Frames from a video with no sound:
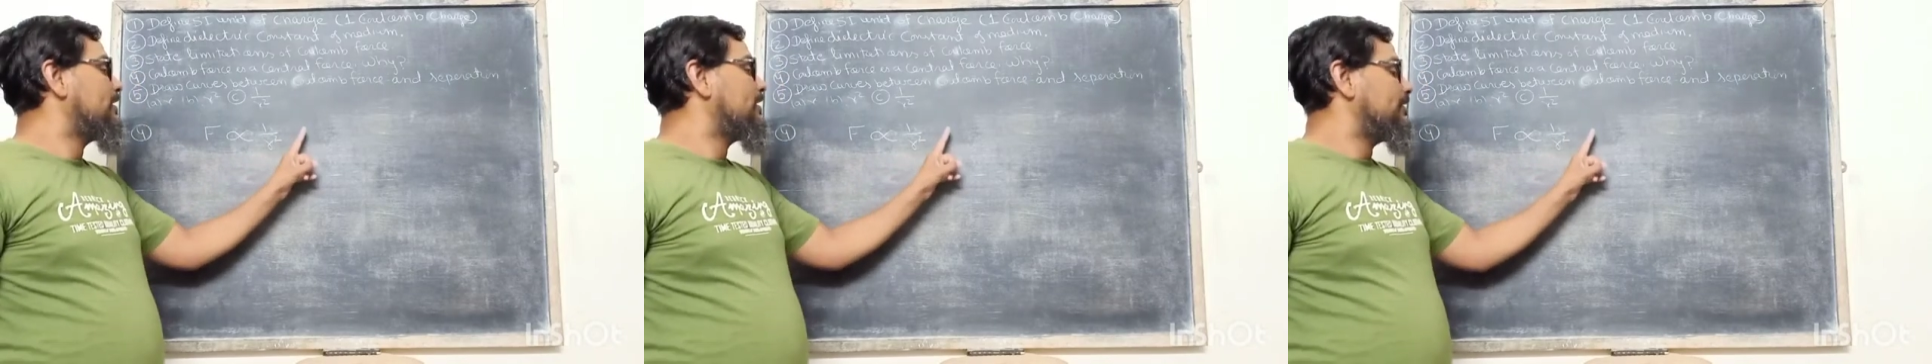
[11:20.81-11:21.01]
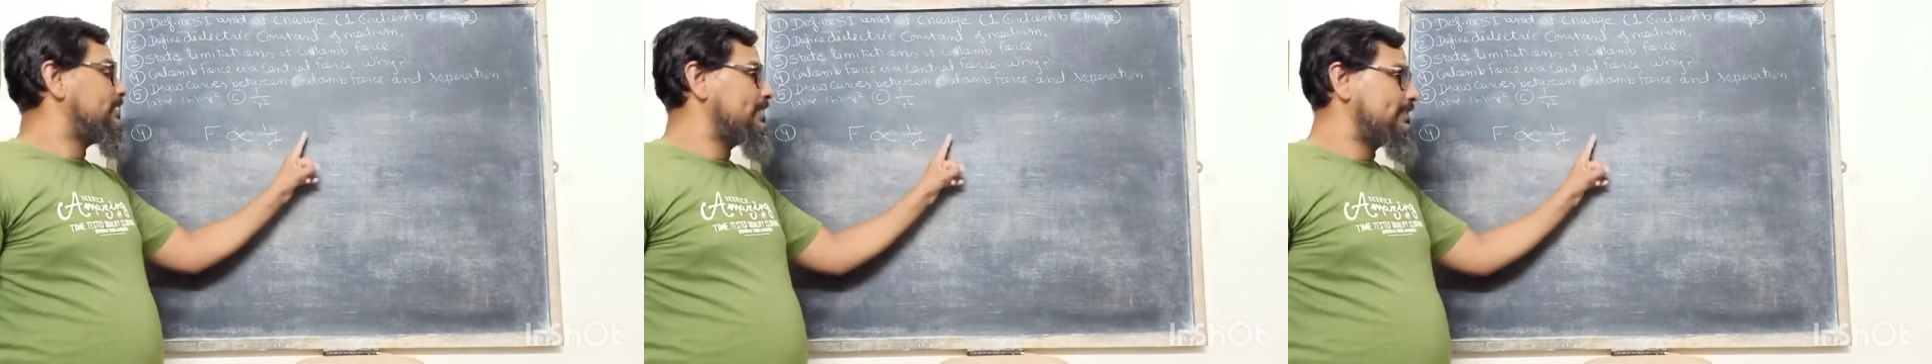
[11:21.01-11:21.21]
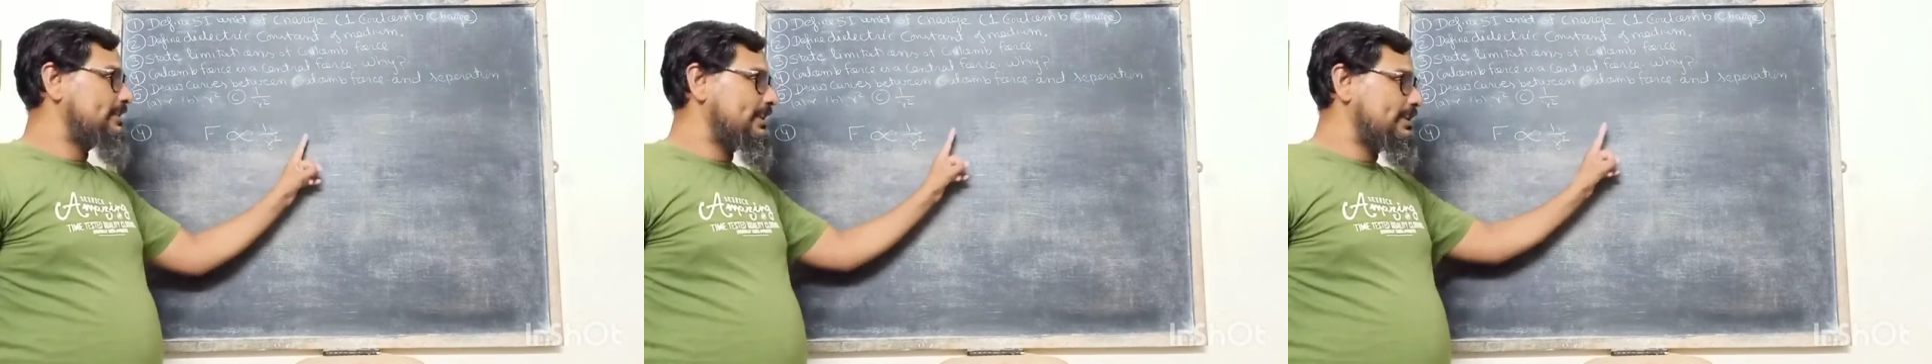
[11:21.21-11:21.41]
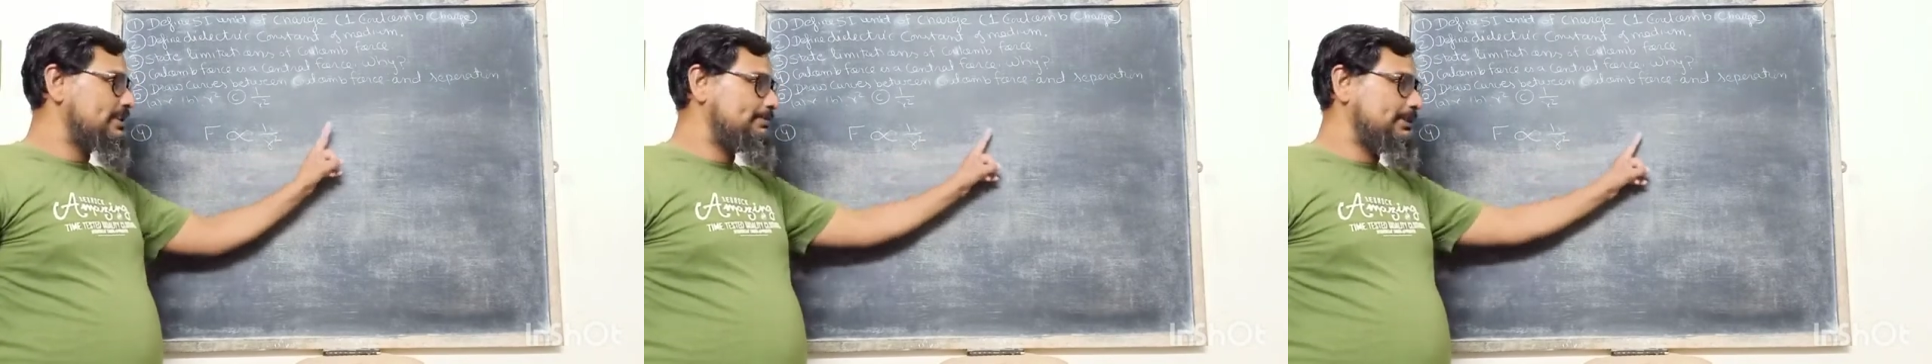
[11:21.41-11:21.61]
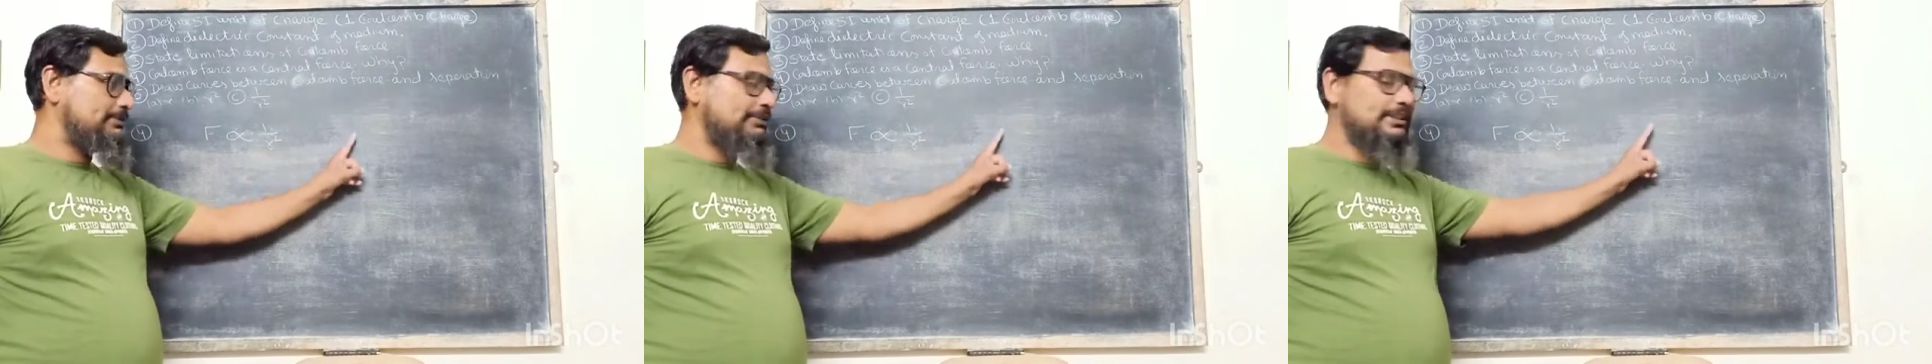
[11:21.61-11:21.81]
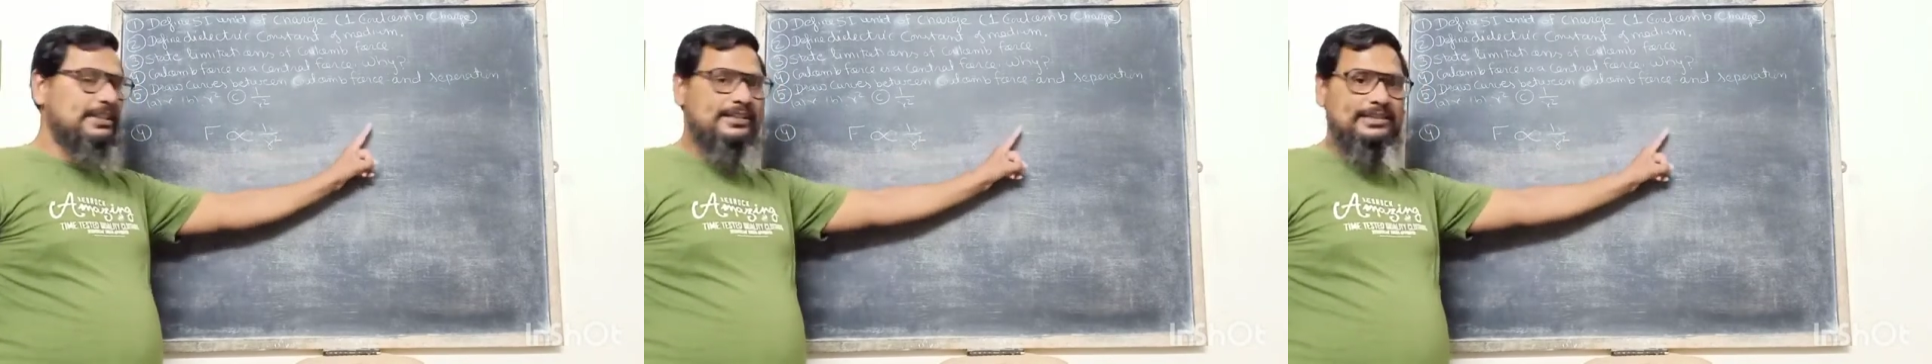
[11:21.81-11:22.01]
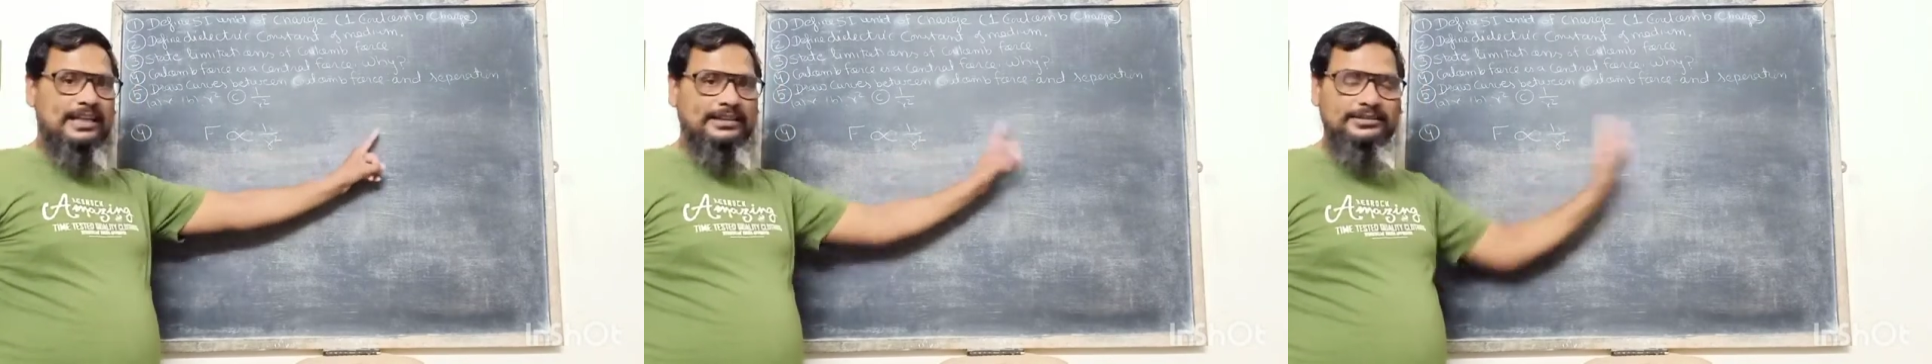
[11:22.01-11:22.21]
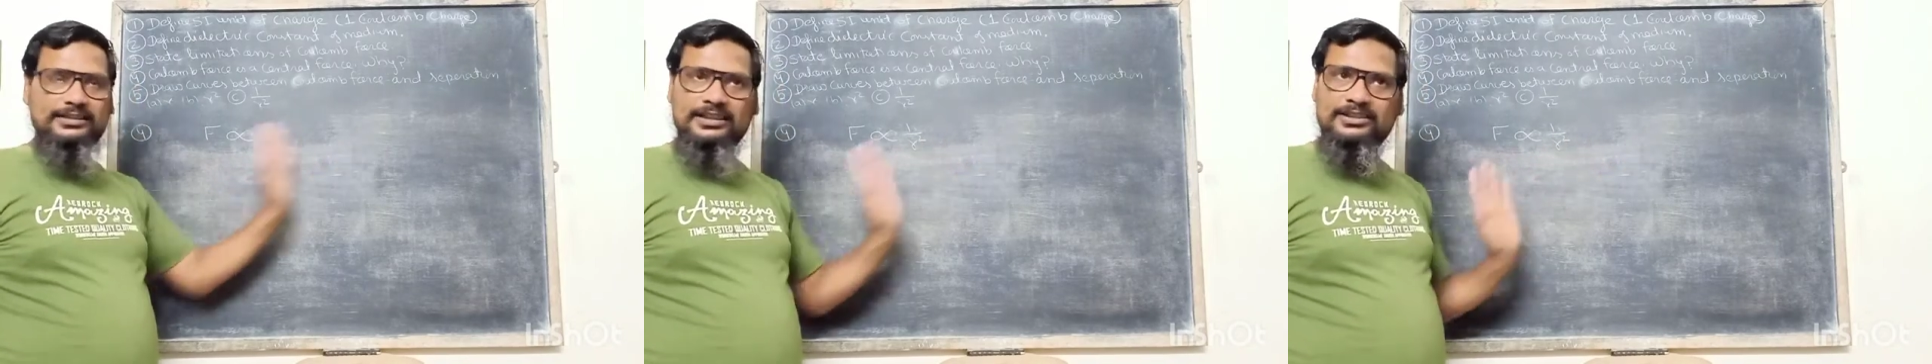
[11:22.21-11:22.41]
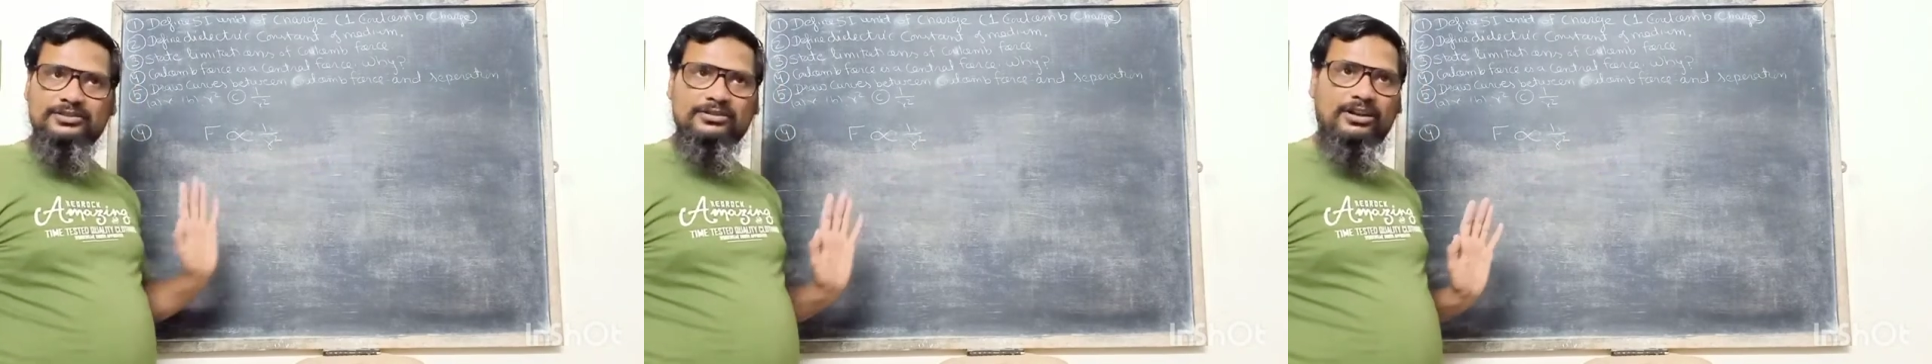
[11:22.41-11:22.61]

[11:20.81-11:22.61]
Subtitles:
distance between the centers